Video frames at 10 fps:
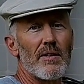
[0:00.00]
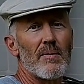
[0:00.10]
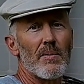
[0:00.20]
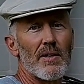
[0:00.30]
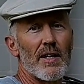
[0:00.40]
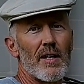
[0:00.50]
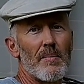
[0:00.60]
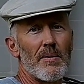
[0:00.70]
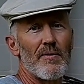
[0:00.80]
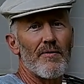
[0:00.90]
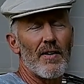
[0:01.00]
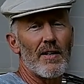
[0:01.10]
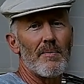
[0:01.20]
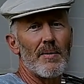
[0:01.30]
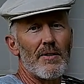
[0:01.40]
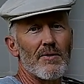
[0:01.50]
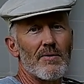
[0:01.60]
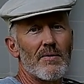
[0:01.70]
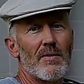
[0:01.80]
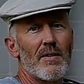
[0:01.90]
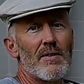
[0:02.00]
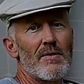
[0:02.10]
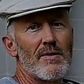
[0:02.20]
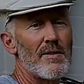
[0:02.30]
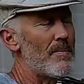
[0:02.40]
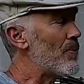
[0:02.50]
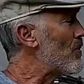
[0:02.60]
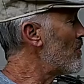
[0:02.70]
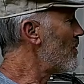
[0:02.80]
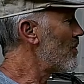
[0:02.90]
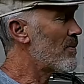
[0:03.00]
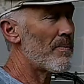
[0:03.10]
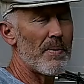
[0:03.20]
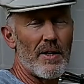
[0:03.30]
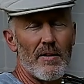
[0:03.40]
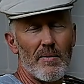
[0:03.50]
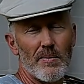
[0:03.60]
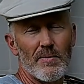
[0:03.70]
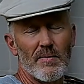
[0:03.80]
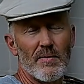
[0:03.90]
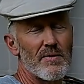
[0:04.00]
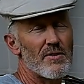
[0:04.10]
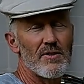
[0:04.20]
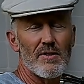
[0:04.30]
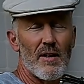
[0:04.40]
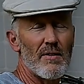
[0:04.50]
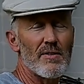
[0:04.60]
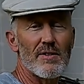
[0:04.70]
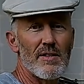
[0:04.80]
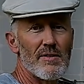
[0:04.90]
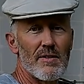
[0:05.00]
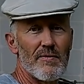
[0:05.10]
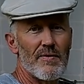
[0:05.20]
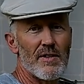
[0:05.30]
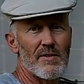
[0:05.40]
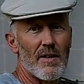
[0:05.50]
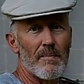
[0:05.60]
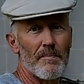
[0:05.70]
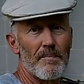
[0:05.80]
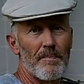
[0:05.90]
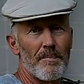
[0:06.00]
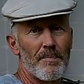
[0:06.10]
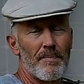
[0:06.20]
you really want to keep it fundamental simple repairable just so that it's easy to fix up